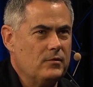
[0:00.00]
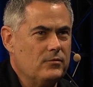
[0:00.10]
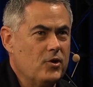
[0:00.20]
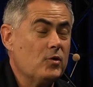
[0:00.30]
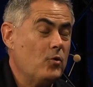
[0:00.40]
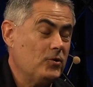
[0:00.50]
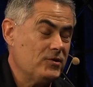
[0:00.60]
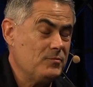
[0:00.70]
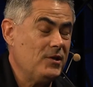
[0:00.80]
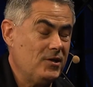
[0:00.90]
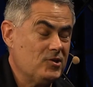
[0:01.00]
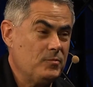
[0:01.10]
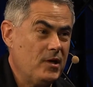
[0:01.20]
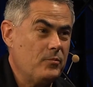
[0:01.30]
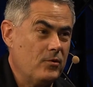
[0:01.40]
Thunderbolt is mini
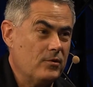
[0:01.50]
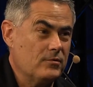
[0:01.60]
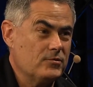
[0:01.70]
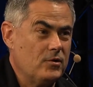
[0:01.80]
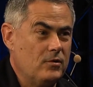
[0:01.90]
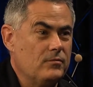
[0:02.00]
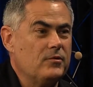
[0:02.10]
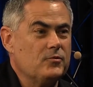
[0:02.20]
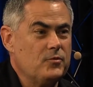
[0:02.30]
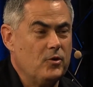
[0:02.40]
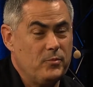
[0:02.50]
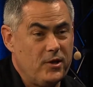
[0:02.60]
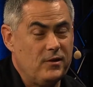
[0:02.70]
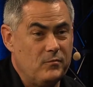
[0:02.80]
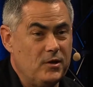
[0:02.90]
DisplayPort, so there are
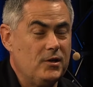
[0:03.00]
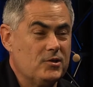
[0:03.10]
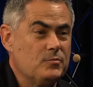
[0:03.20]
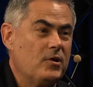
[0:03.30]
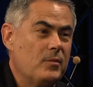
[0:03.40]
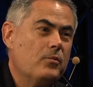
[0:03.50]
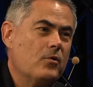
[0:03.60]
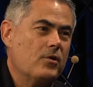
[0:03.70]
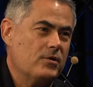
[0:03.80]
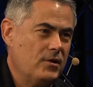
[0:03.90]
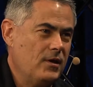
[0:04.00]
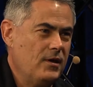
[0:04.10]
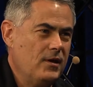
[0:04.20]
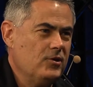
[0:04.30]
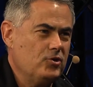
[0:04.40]
plenty of mini DisplayPort
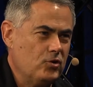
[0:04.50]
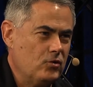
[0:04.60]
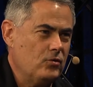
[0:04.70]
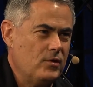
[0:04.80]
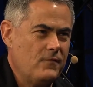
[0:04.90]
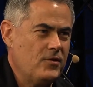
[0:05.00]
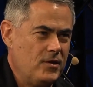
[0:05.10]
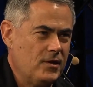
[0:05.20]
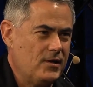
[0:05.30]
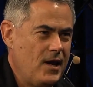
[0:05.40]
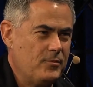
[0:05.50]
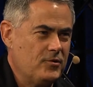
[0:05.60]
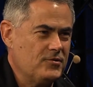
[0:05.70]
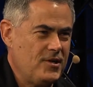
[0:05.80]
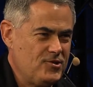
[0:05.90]
to everything
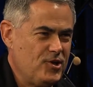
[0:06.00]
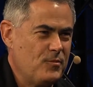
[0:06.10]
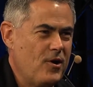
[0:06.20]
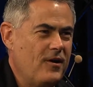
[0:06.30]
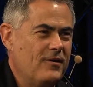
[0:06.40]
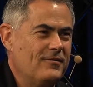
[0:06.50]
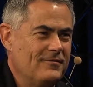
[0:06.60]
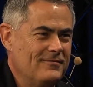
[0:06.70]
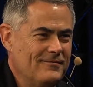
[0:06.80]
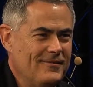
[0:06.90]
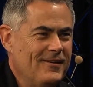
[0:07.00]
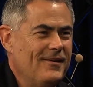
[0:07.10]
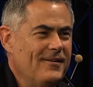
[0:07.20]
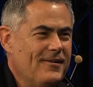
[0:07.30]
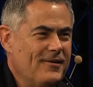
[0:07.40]
adapters: HDMI,
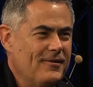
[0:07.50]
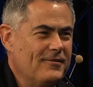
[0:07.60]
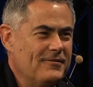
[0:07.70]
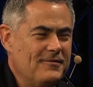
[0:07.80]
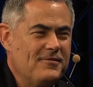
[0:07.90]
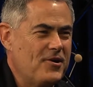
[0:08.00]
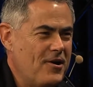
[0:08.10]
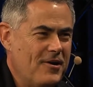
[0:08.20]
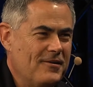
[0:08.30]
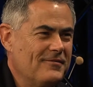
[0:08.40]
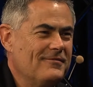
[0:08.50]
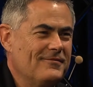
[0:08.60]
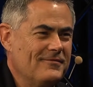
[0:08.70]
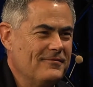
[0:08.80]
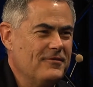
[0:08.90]
DVI,
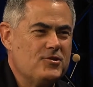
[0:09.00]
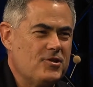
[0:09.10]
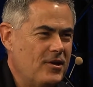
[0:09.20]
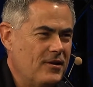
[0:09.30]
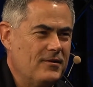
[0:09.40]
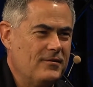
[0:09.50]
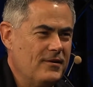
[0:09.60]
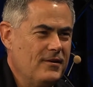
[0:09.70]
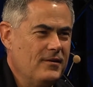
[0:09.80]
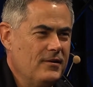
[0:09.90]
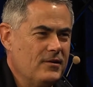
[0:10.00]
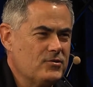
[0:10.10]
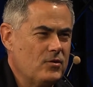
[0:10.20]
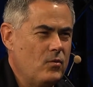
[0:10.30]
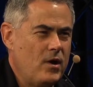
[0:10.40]
VGA,
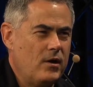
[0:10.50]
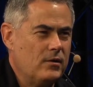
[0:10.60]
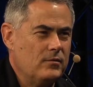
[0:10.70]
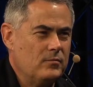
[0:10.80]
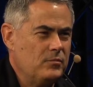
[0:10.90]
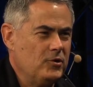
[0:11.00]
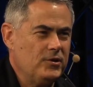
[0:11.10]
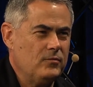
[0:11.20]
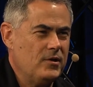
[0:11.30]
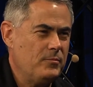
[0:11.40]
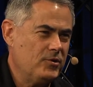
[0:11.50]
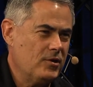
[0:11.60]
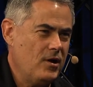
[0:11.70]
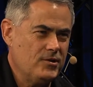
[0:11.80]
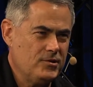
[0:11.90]
and so why build it? Why put
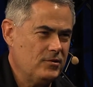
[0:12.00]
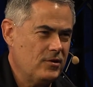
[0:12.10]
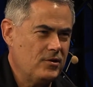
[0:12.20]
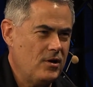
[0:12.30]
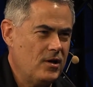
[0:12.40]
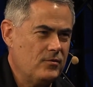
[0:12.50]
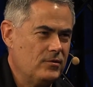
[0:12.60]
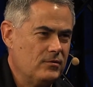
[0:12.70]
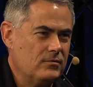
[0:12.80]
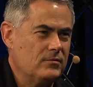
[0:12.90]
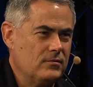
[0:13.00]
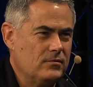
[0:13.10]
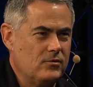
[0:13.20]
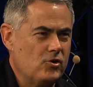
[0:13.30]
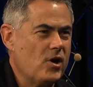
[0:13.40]
the cost into the dock when
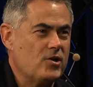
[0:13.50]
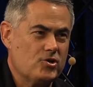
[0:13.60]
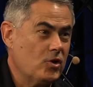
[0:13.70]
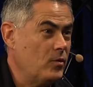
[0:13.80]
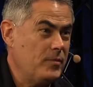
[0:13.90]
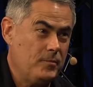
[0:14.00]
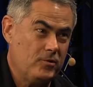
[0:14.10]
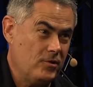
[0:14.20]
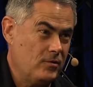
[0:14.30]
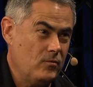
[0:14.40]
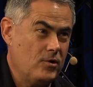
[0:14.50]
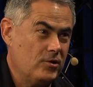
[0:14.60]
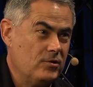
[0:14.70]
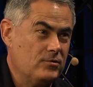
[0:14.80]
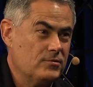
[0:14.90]
you're not sure what people are going to want
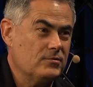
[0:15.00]
to use?